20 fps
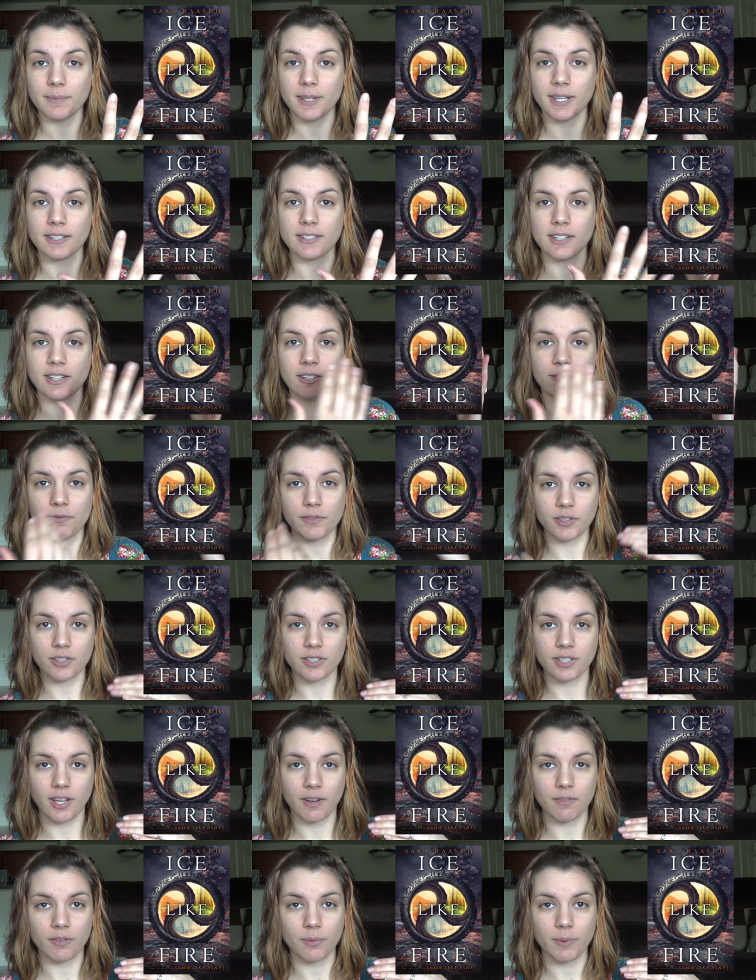because in the
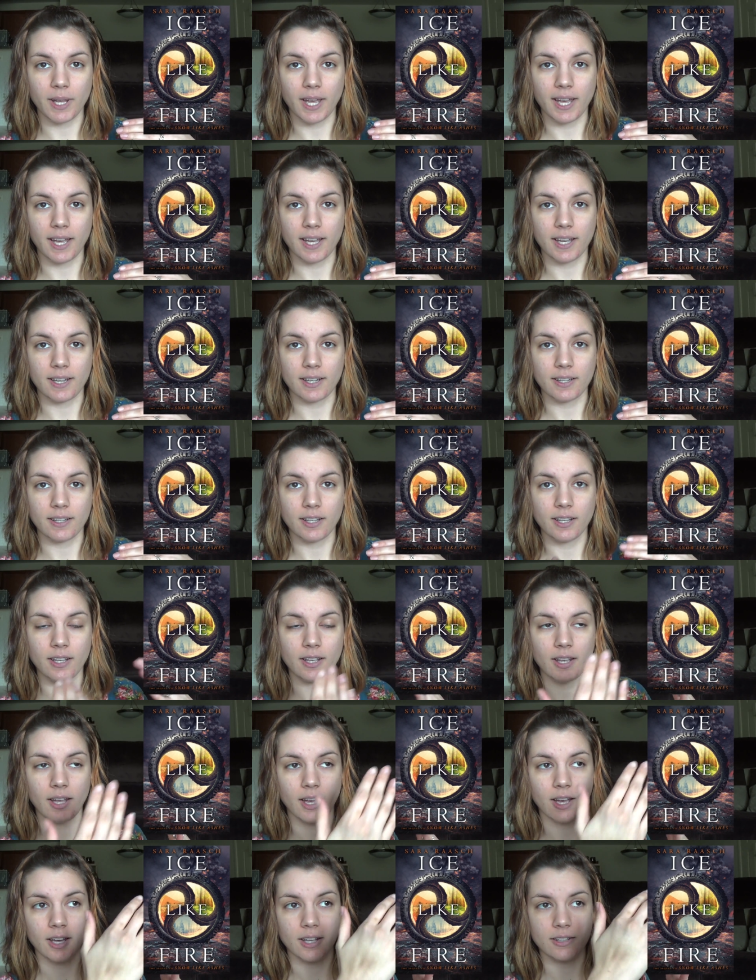first cover we had
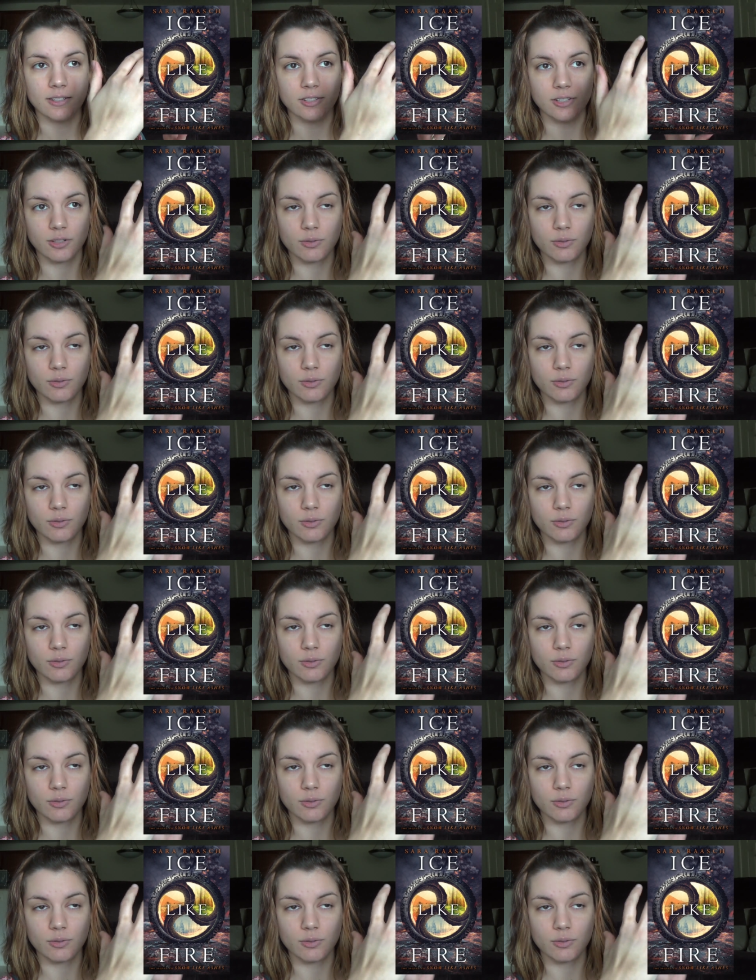uh,